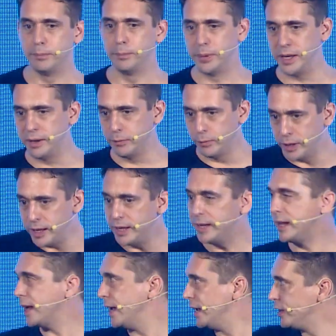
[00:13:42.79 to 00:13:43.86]
being
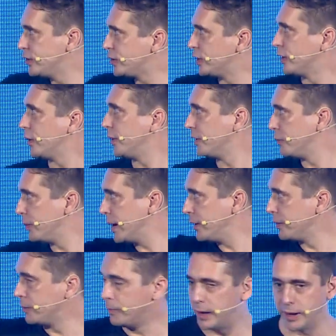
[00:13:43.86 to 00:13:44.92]
re-engaged and going
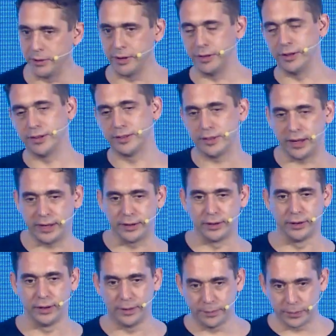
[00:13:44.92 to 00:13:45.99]
round and round in this
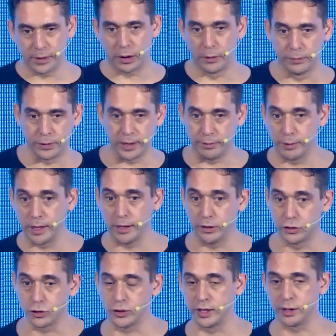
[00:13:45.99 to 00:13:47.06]
cycle, hopefully really
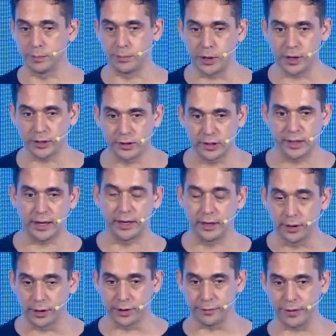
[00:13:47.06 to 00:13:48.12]
enjoying the product and getting a
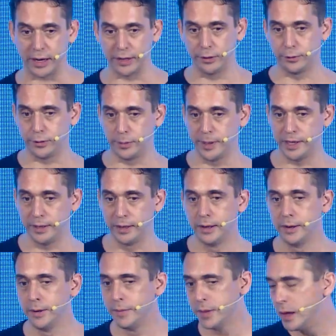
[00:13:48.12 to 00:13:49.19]
lot of value from it.
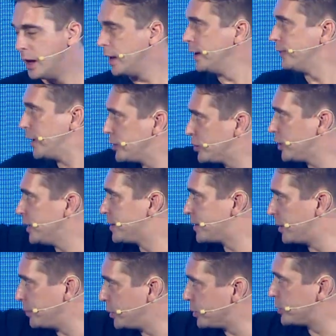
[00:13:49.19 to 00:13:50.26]
And eventually
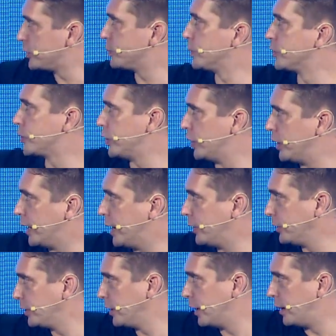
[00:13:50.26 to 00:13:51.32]
some users will churn
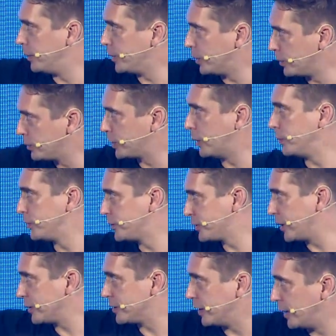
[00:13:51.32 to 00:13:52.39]
out, they'll
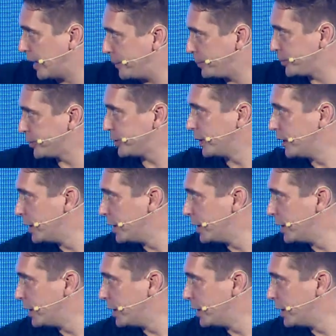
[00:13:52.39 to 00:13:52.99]
start to lapse,